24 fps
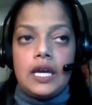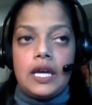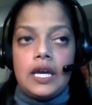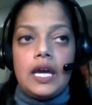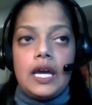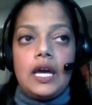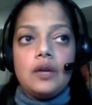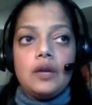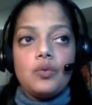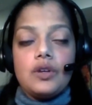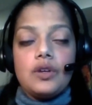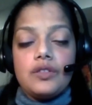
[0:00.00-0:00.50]

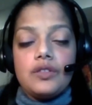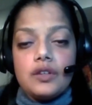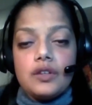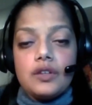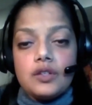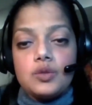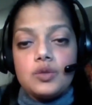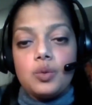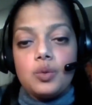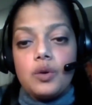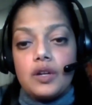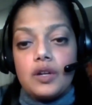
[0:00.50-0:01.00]
And within
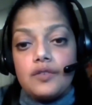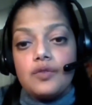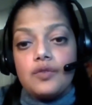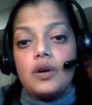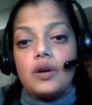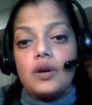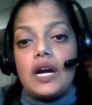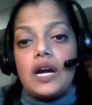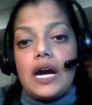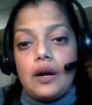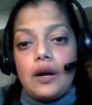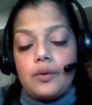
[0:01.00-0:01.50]

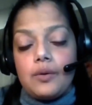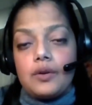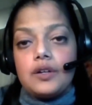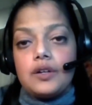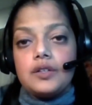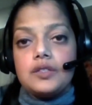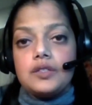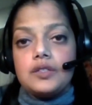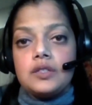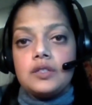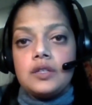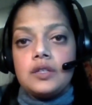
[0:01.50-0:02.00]
24
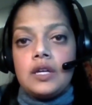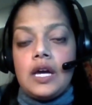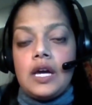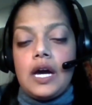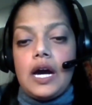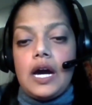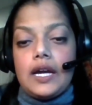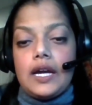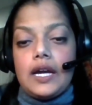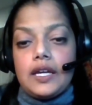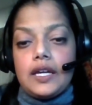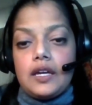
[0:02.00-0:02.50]
hours,
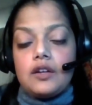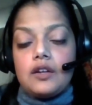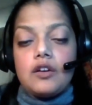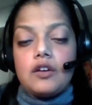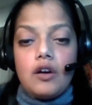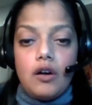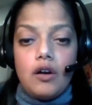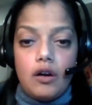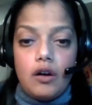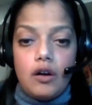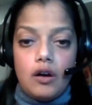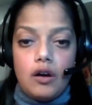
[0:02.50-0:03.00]
I get a
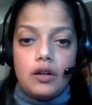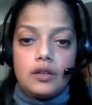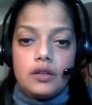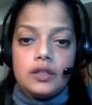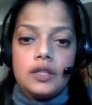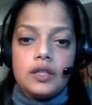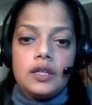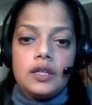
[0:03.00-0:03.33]
call